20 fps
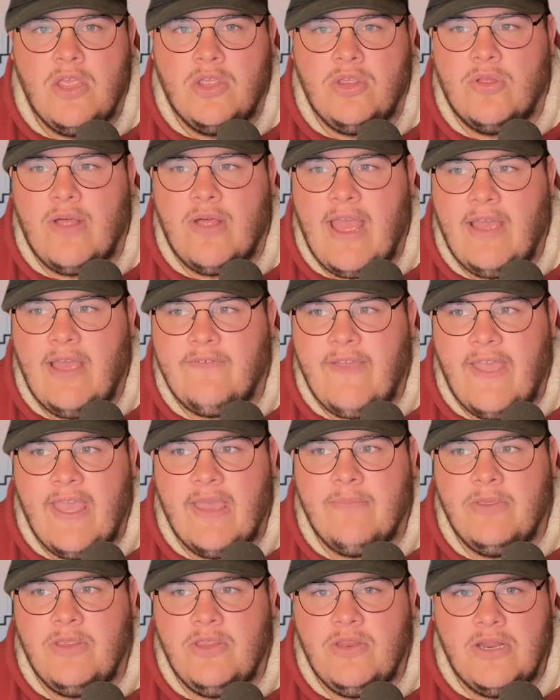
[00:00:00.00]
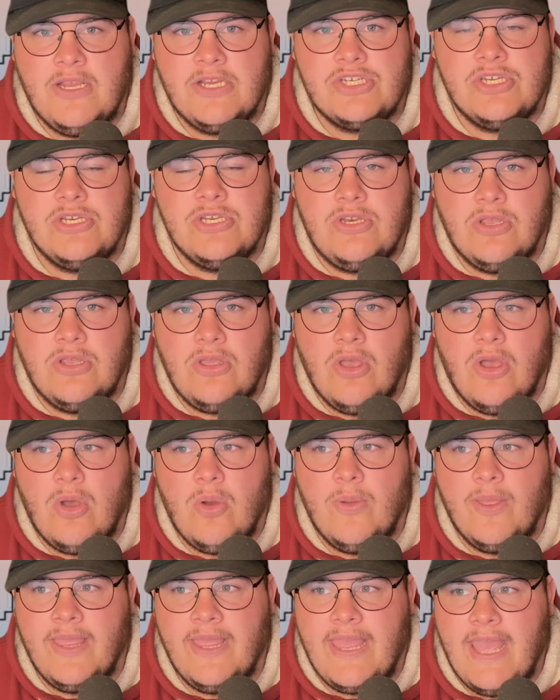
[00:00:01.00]
You'll have ammunition to
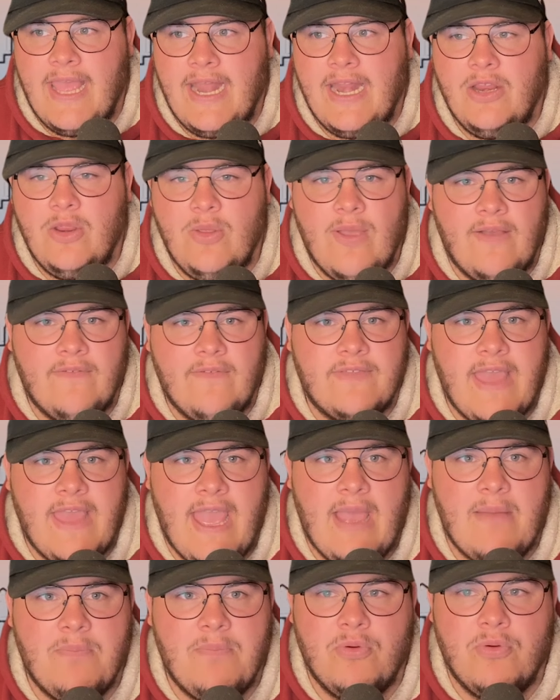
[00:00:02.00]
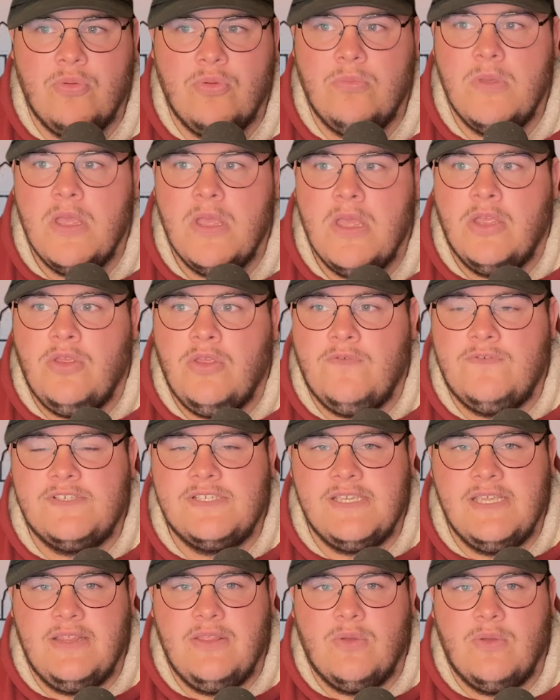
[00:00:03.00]
go and get it. You have cap room. You've
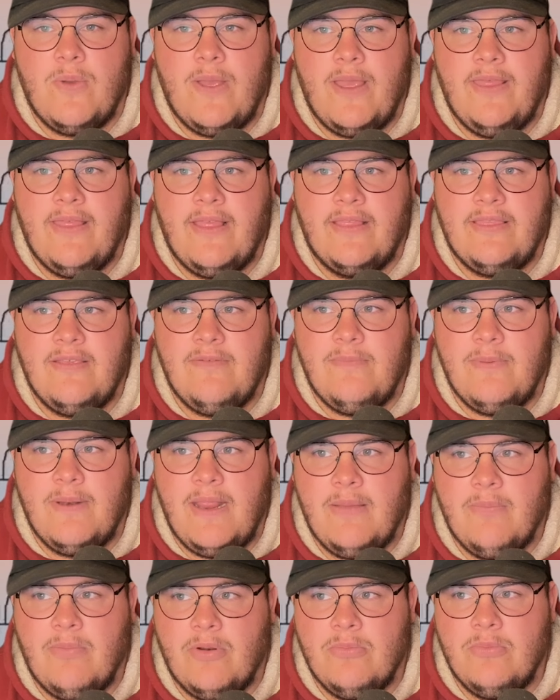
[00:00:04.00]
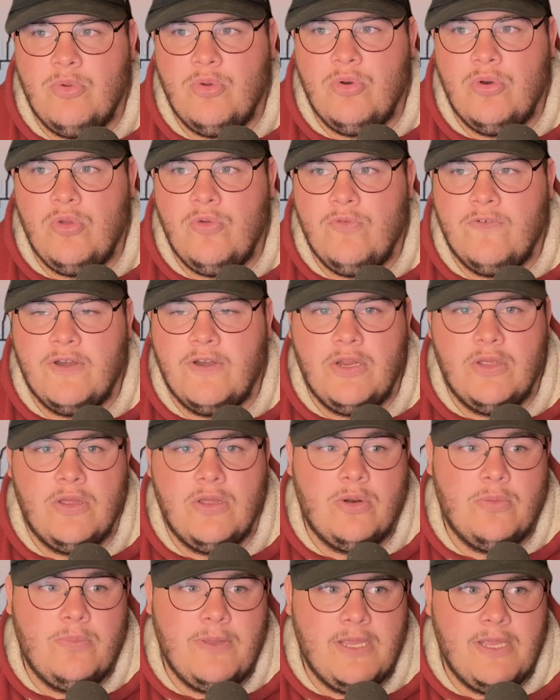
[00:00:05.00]
seen the way that they've been able to maneuver you.
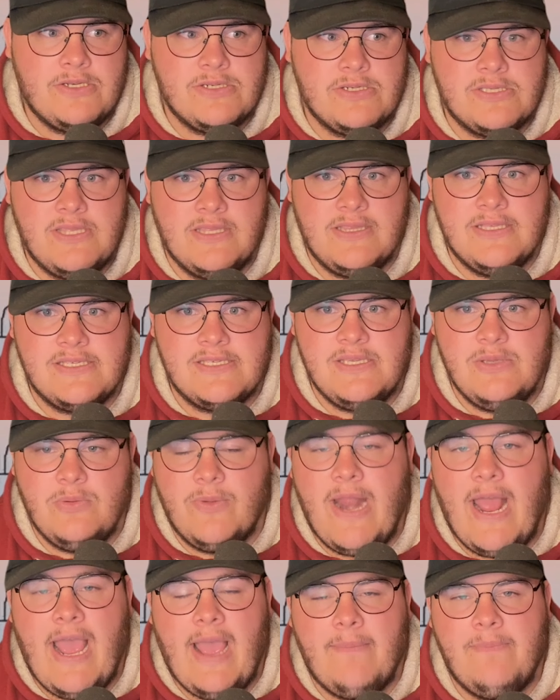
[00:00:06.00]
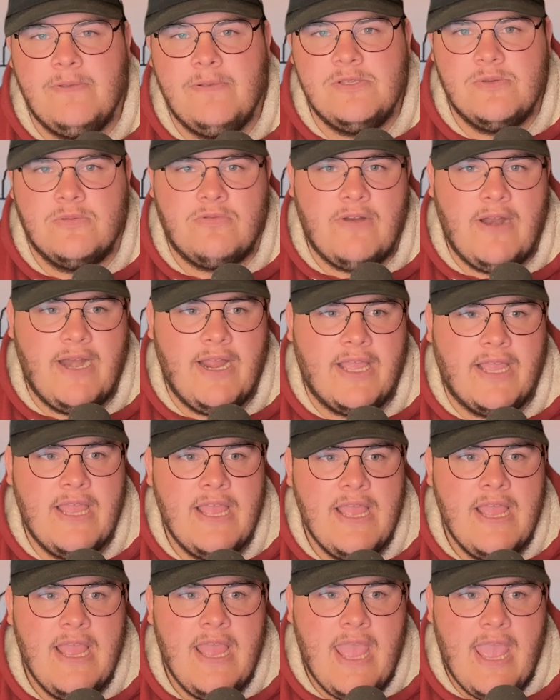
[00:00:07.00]
It'll be interesting to see what happens with Reddick
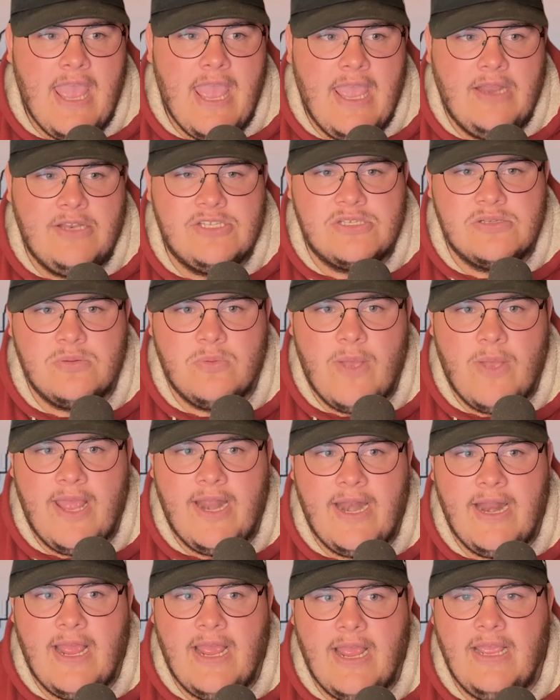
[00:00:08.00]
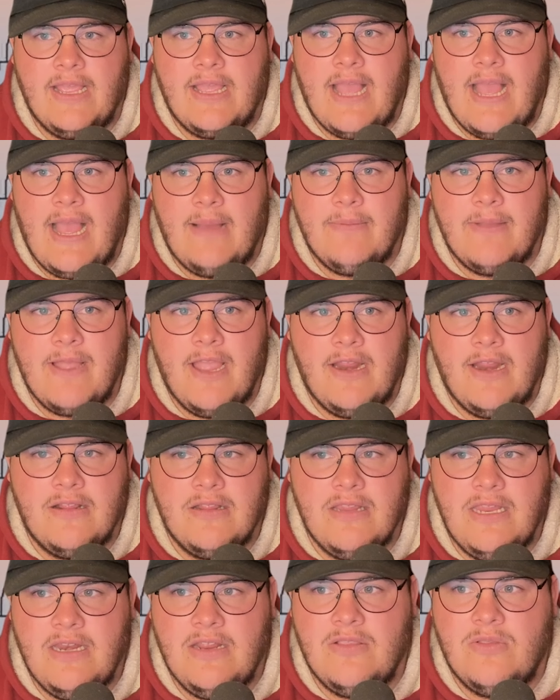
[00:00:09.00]
and Sweat. I'm kind of
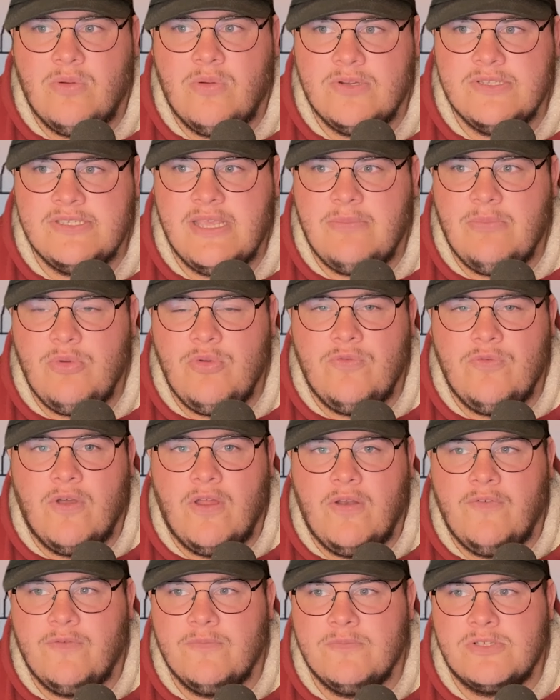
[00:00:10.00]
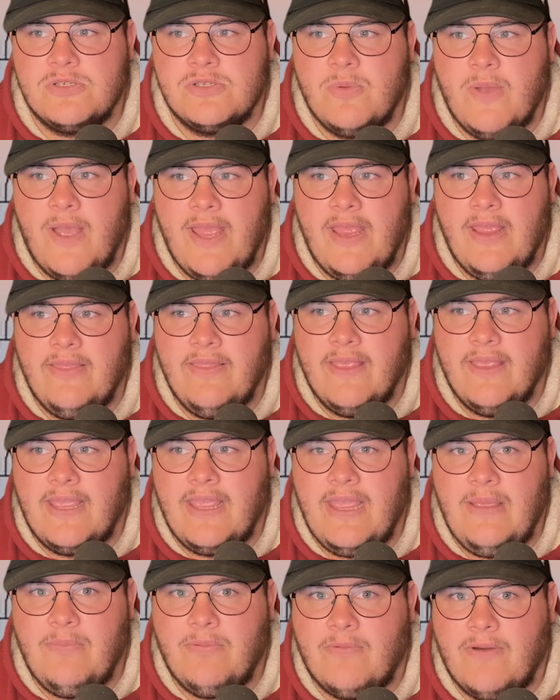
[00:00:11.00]
leaning towards they move on from Sweat and they
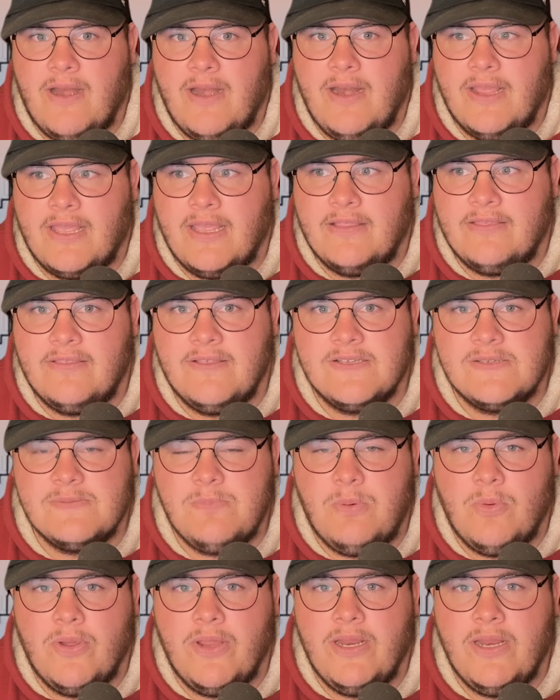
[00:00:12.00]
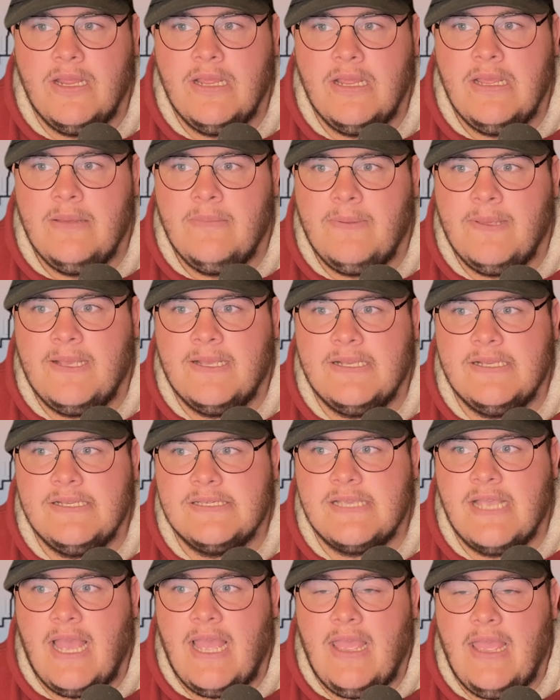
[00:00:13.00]
keep Reddick at this point
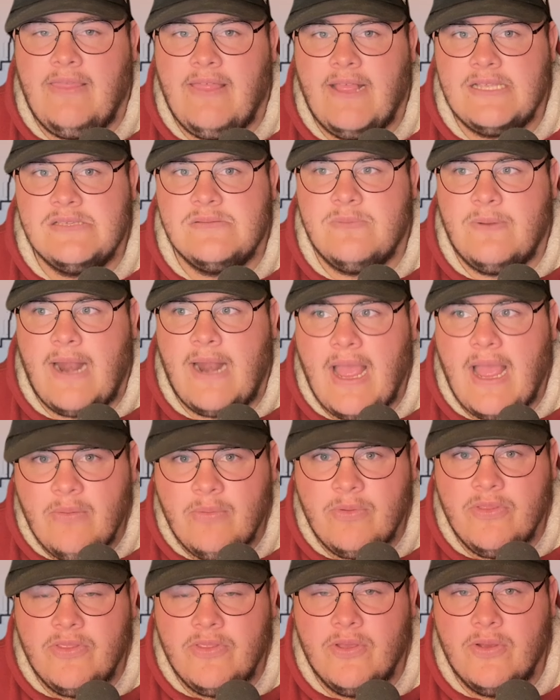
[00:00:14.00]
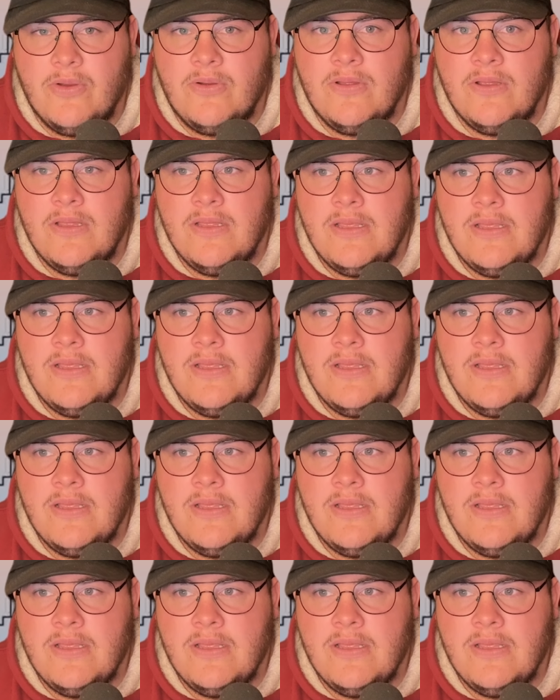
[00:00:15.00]
because that's what I would do.